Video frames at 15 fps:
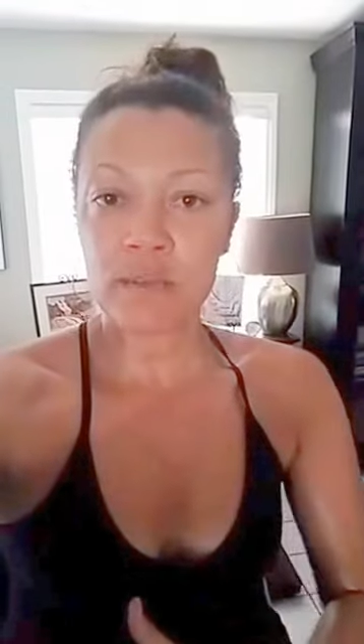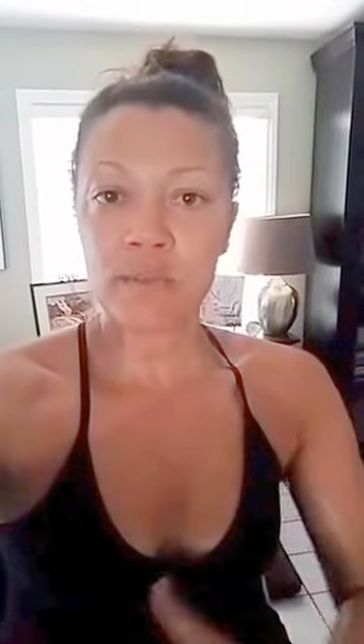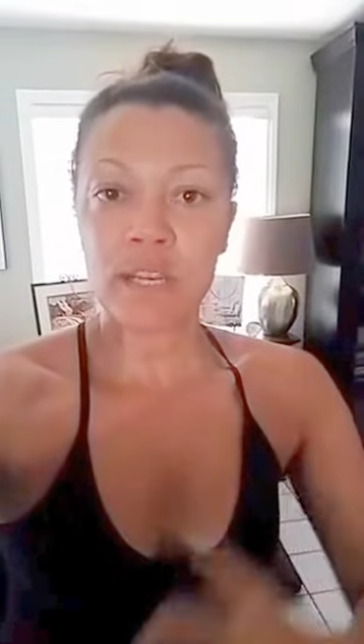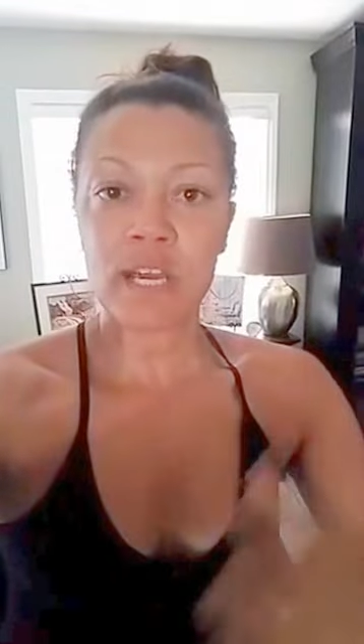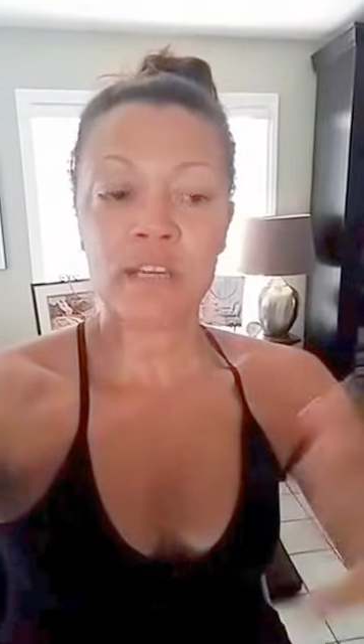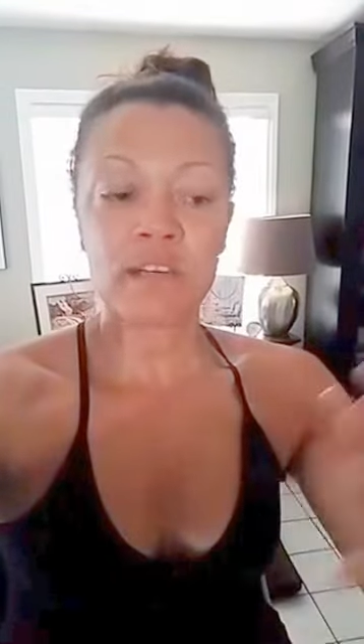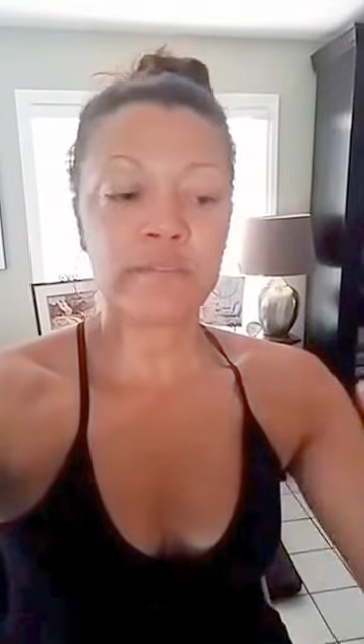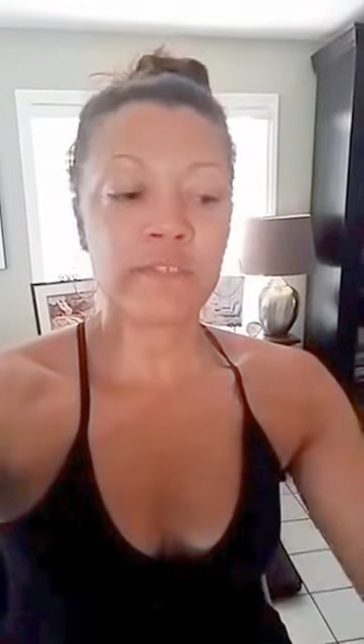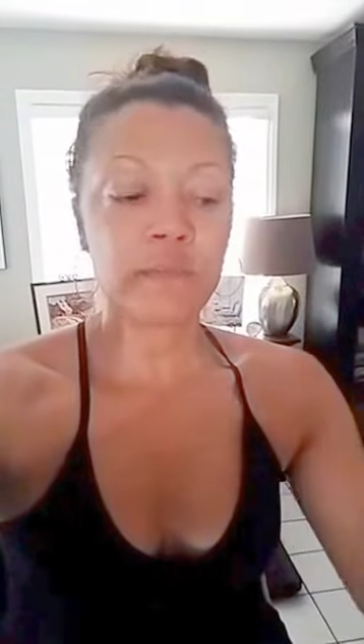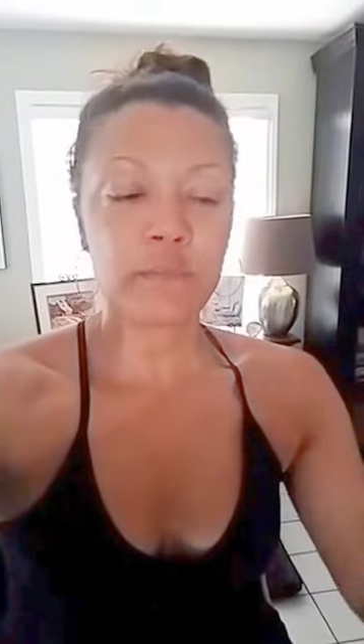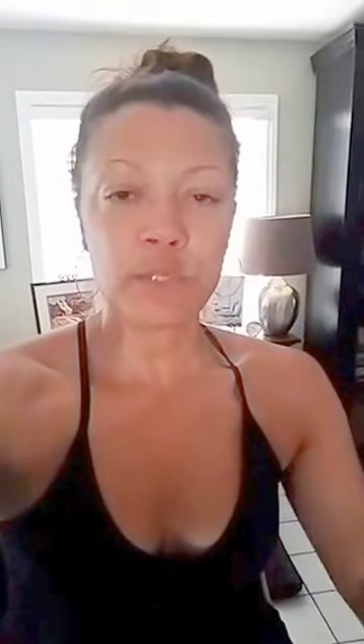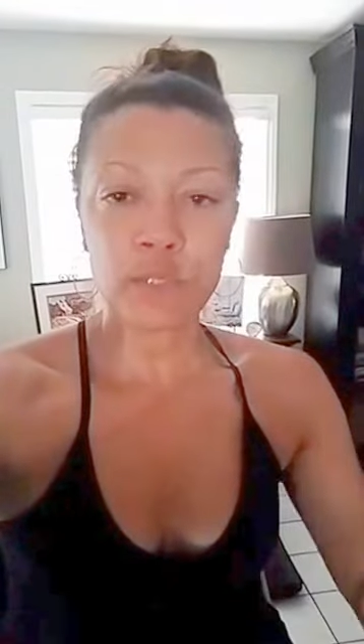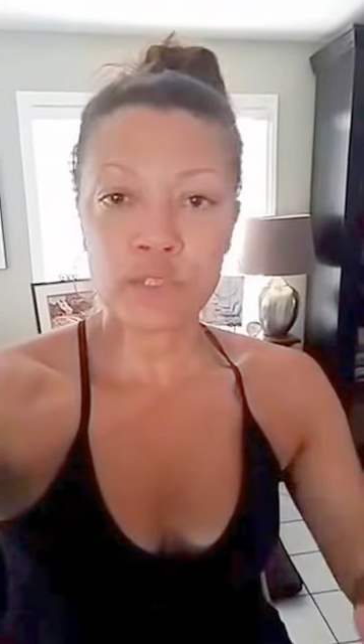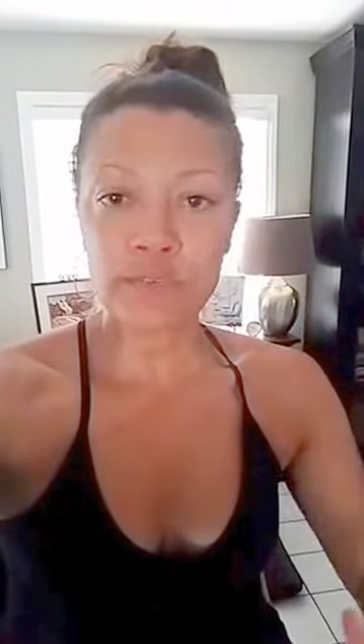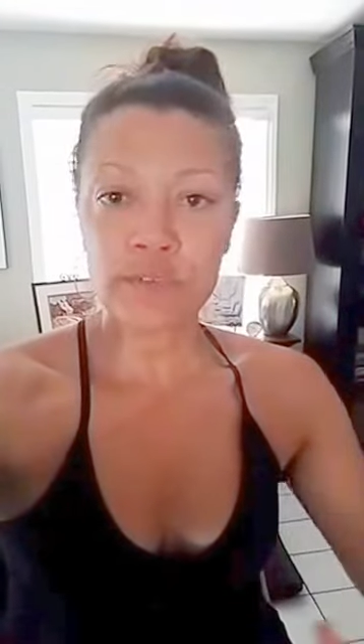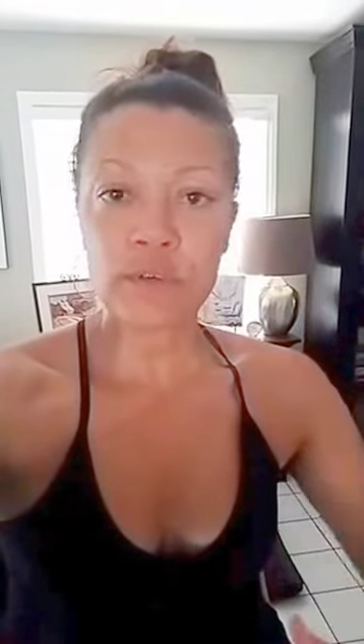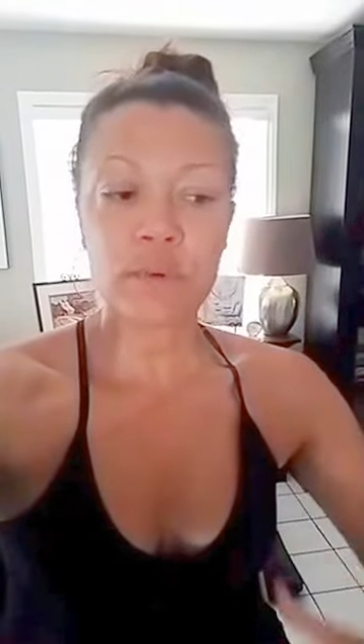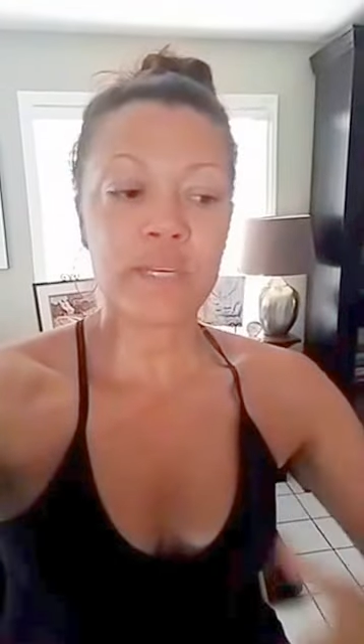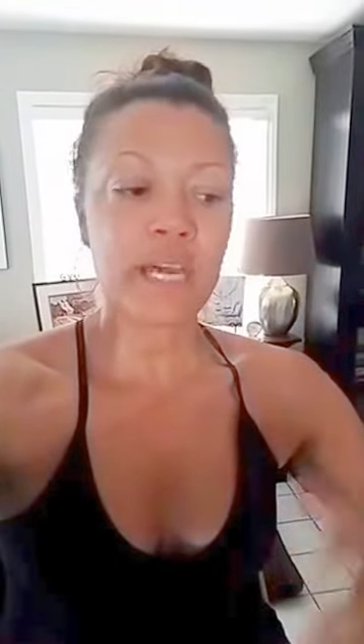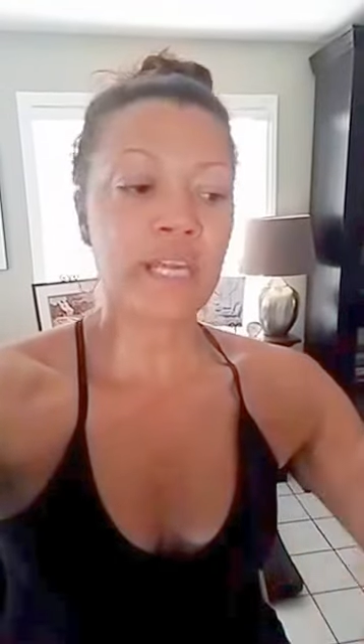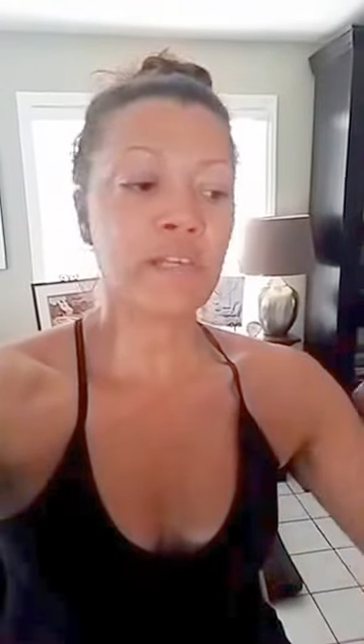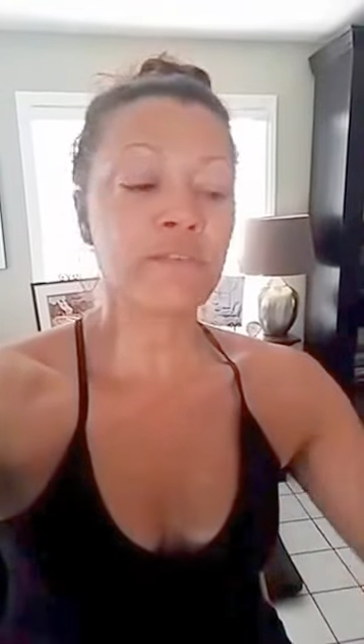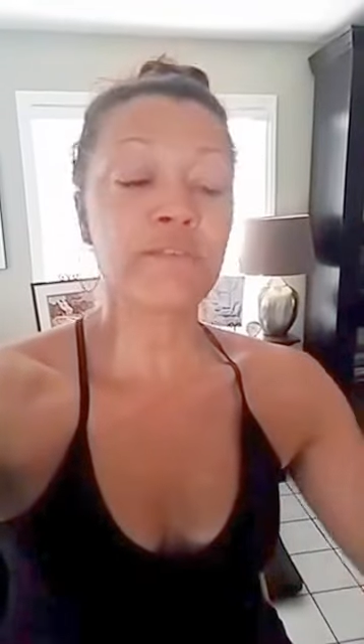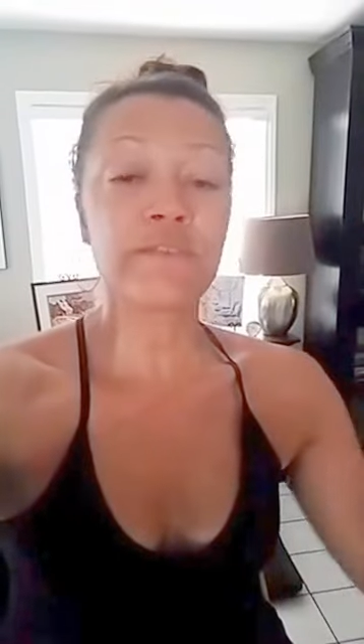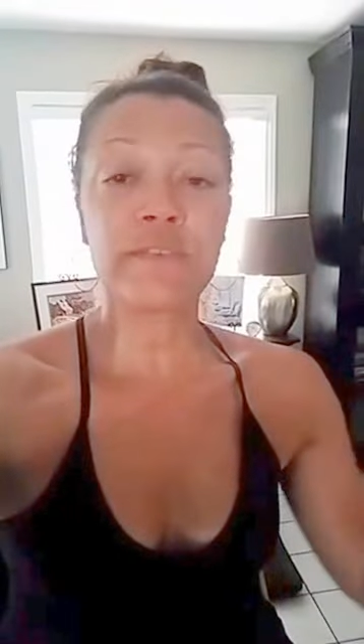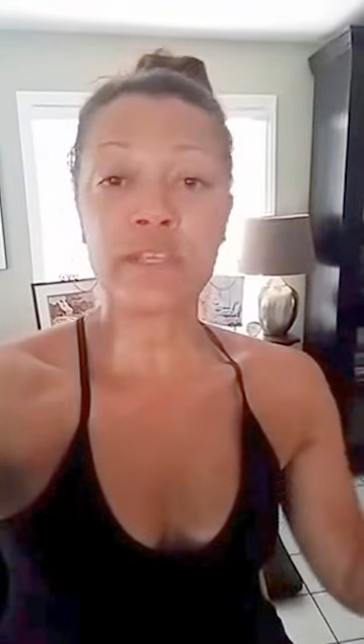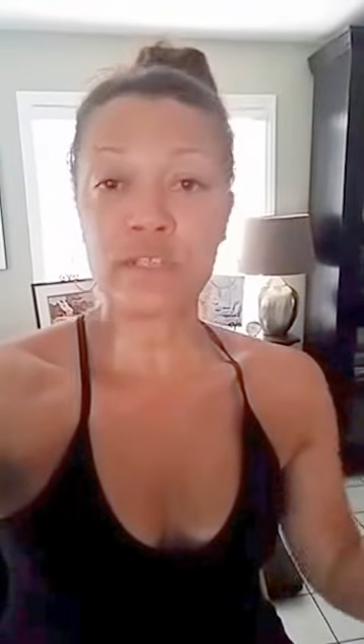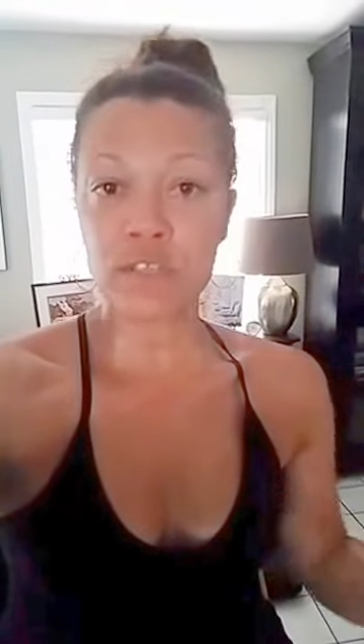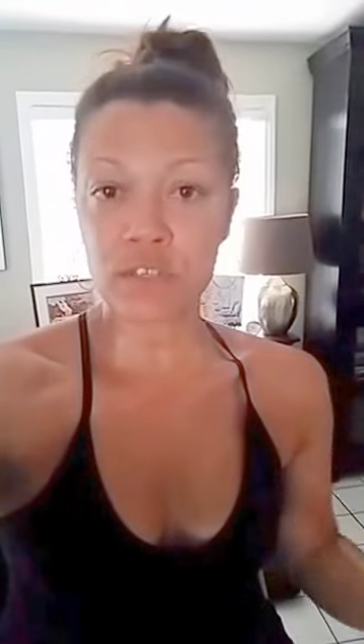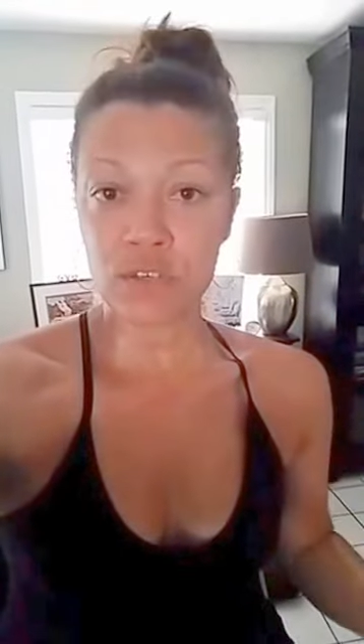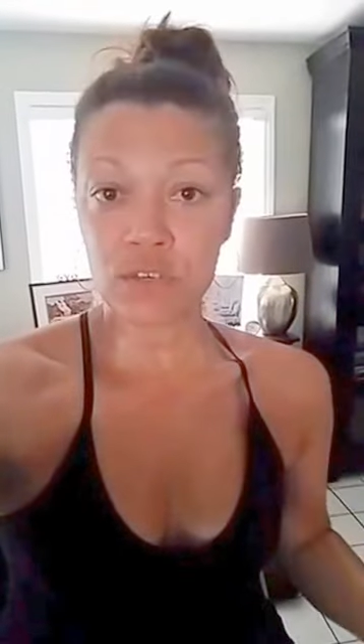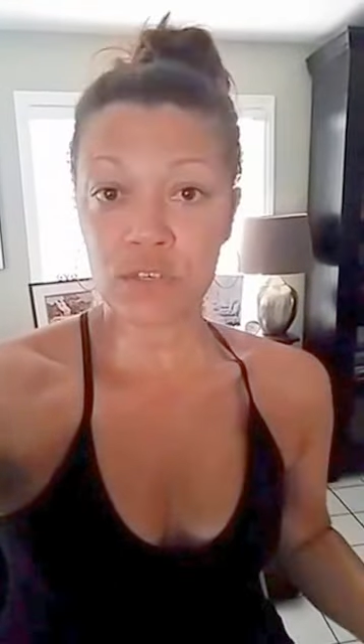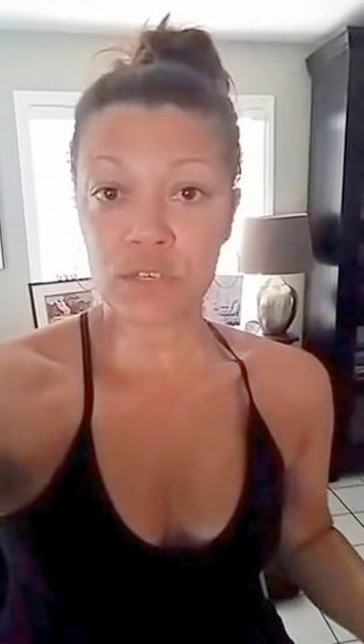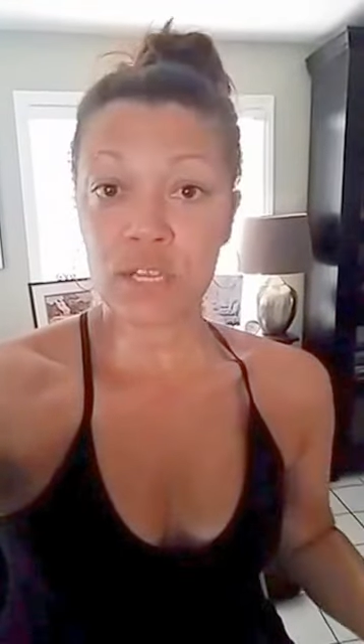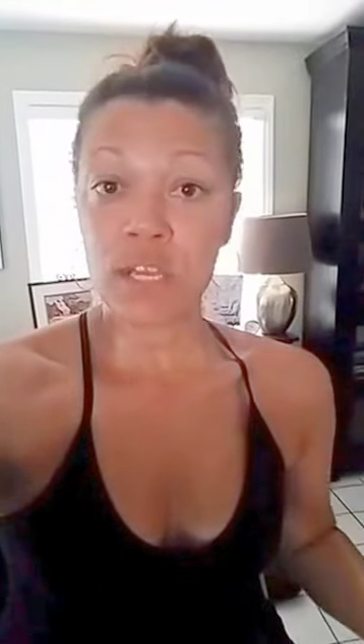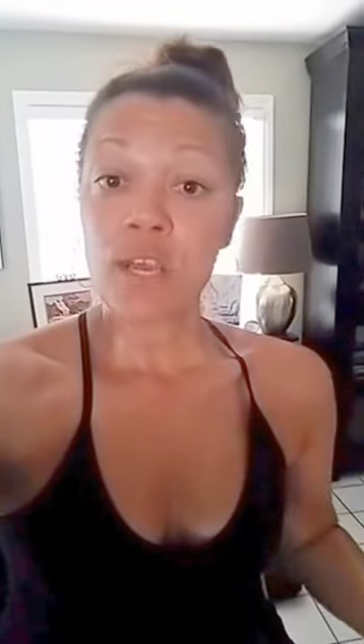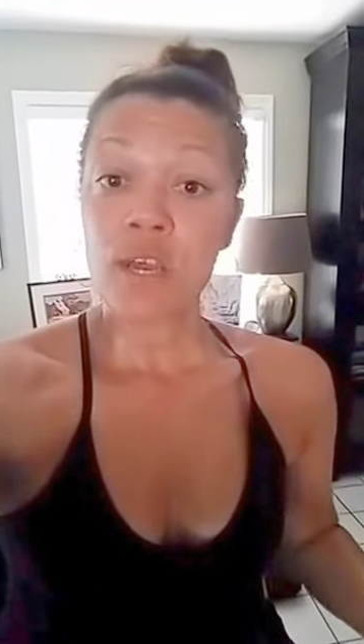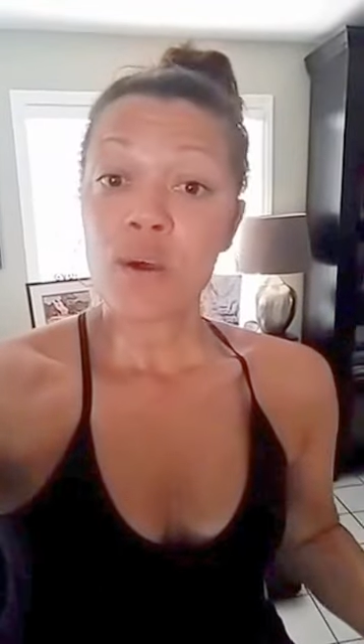when I don't feel beautiful, when I don't feel certain